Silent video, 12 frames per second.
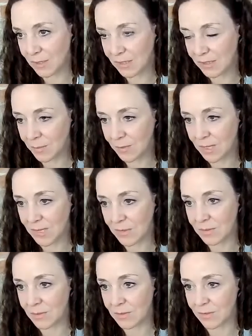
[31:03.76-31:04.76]
I had some
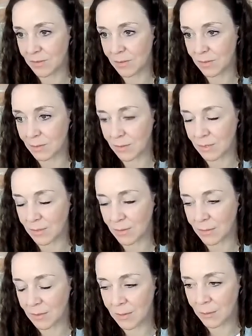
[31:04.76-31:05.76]
cows in the field
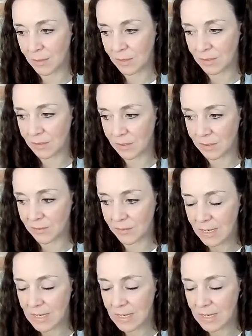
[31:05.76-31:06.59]
near where I used to live,